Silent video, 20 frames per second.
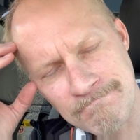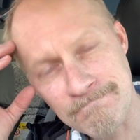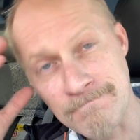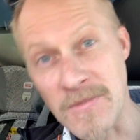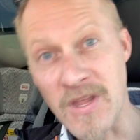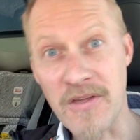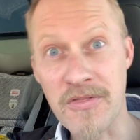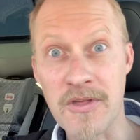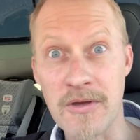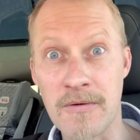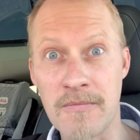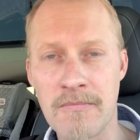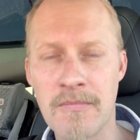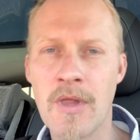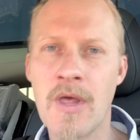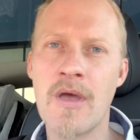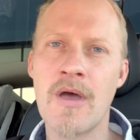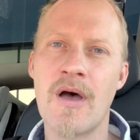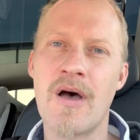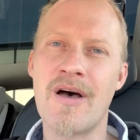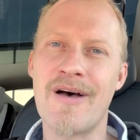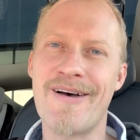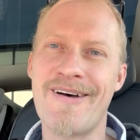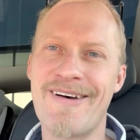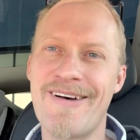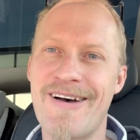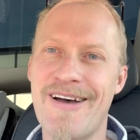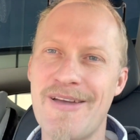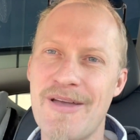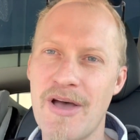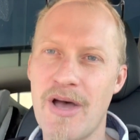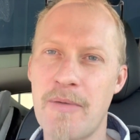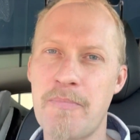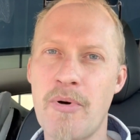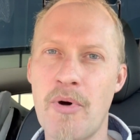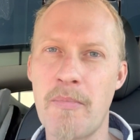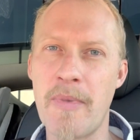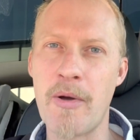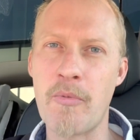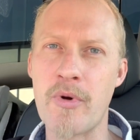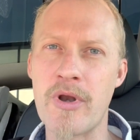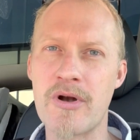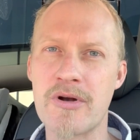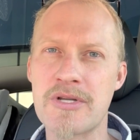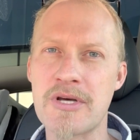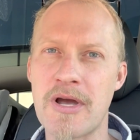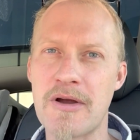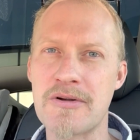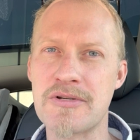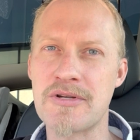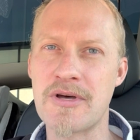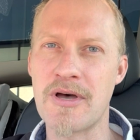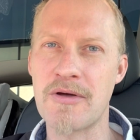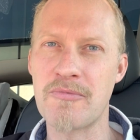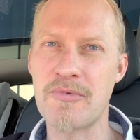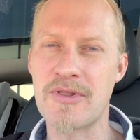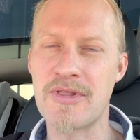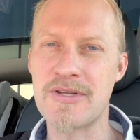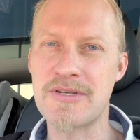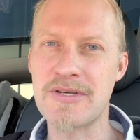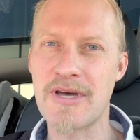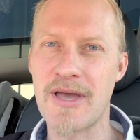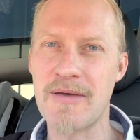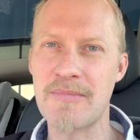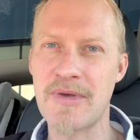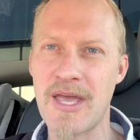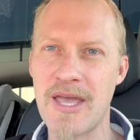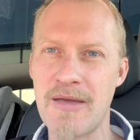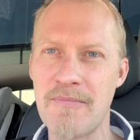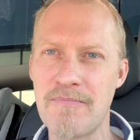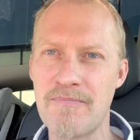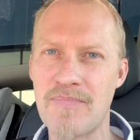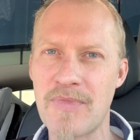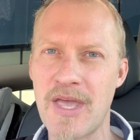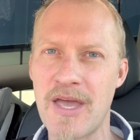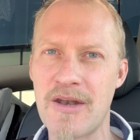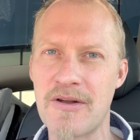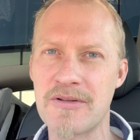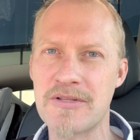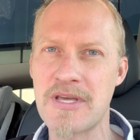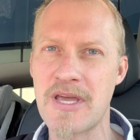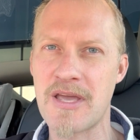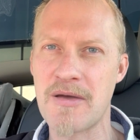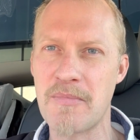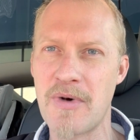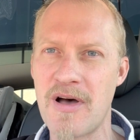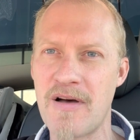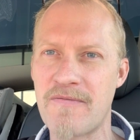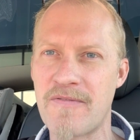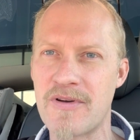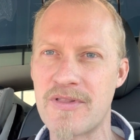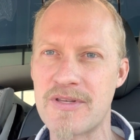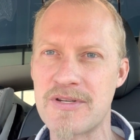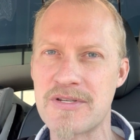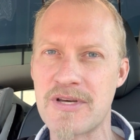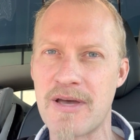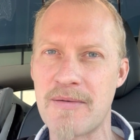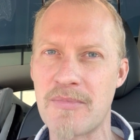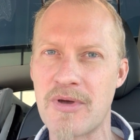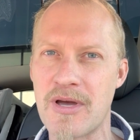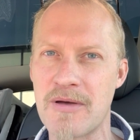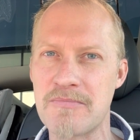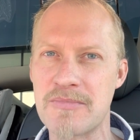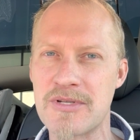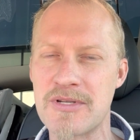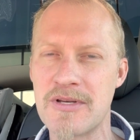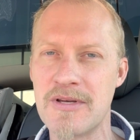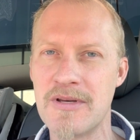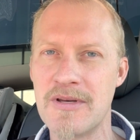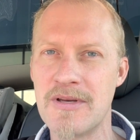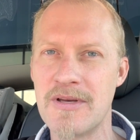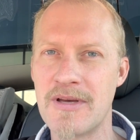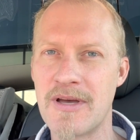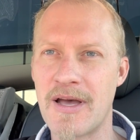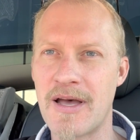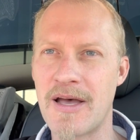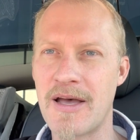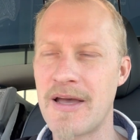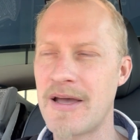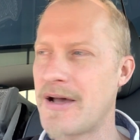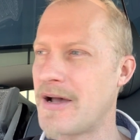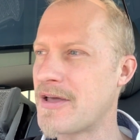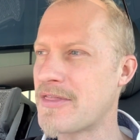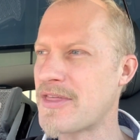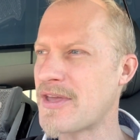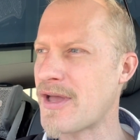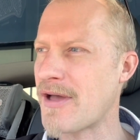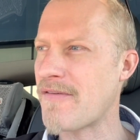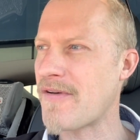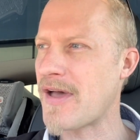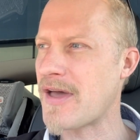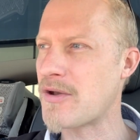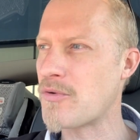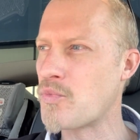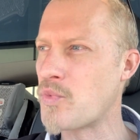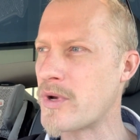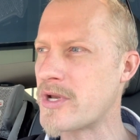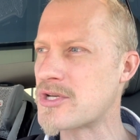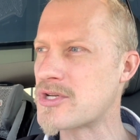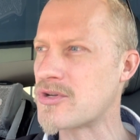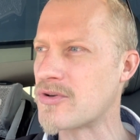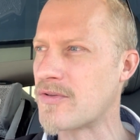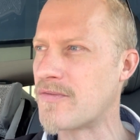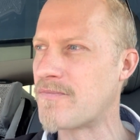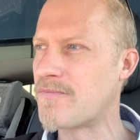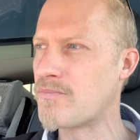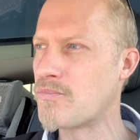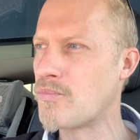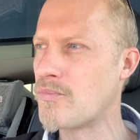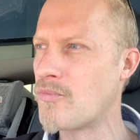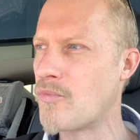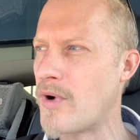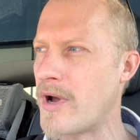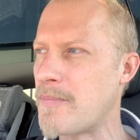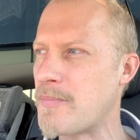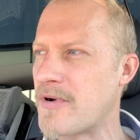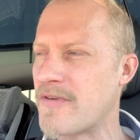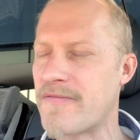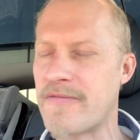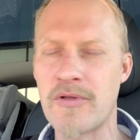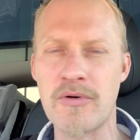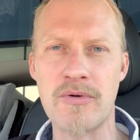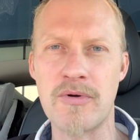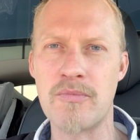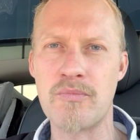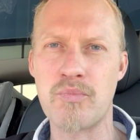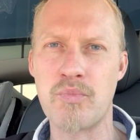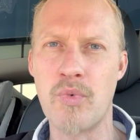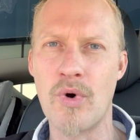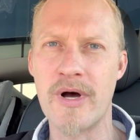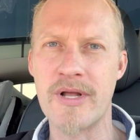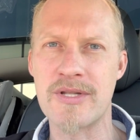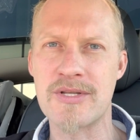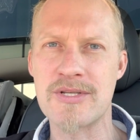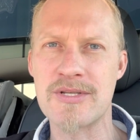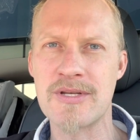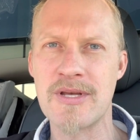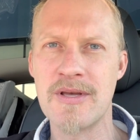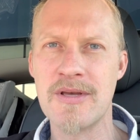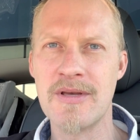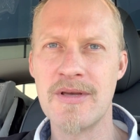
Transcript: Nothing. I put my winter tires on when the time came, and I'll take them off when the time comes. I think I've added windshield wiper fluid once.